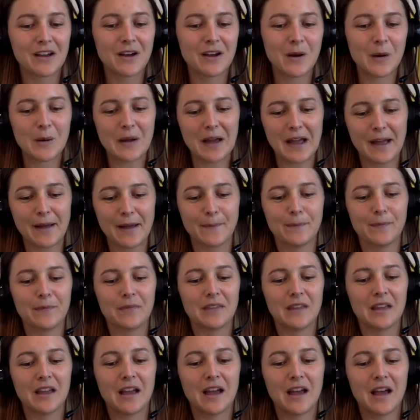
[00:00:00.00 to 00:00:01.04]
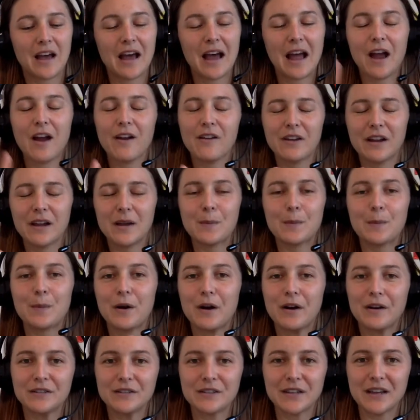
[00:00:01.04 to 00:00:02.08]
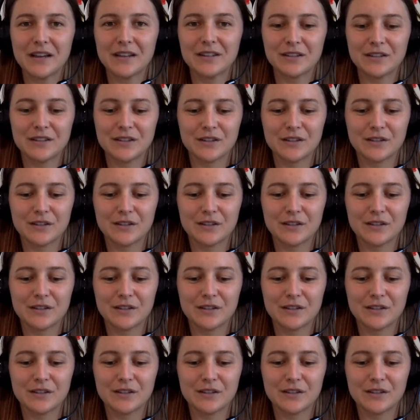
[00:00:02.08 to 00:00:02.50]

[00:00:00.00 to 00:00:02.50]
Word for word: Okay, hiring process.